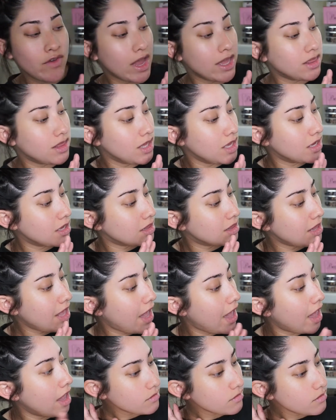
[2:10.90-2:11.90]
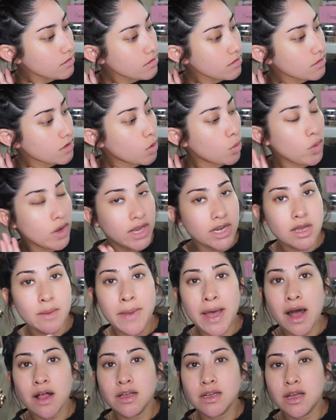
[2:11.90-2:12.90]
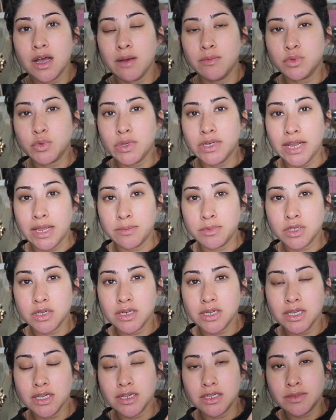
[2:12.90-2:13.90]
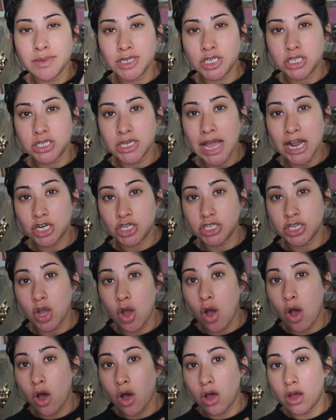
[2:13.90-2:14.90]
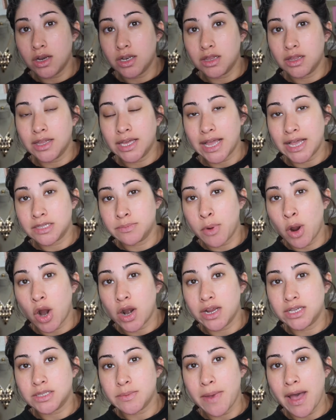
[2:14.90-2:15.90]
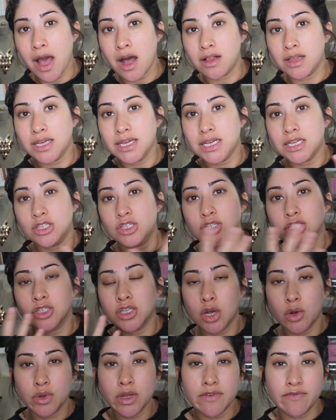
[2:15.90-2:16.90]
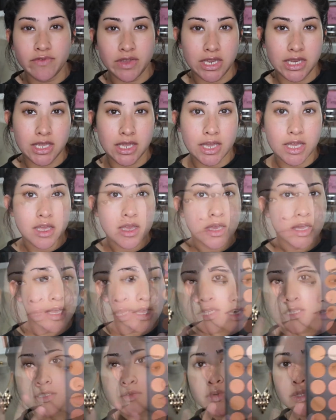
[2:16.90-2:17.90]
I think that when a palette comes with names on it, especially actually on like as part as a palette, it's so convenient. But this is